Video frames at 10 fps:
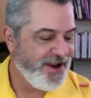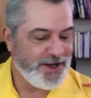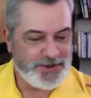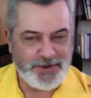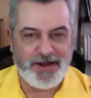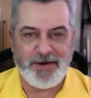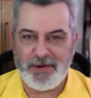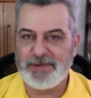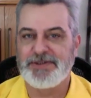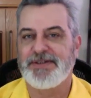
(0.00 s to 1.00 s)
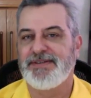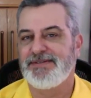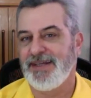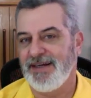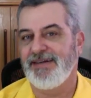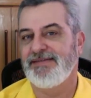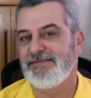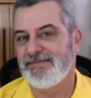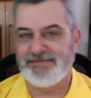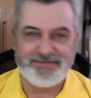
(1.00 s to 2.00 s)
As you get older,
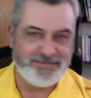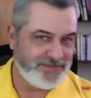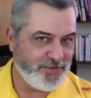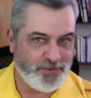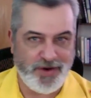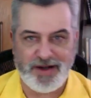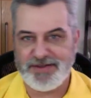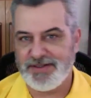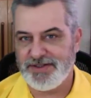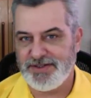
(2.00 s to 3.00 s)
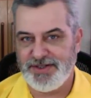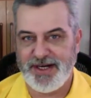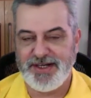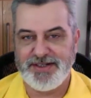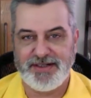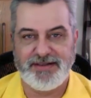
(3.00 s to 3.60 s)
then the process changes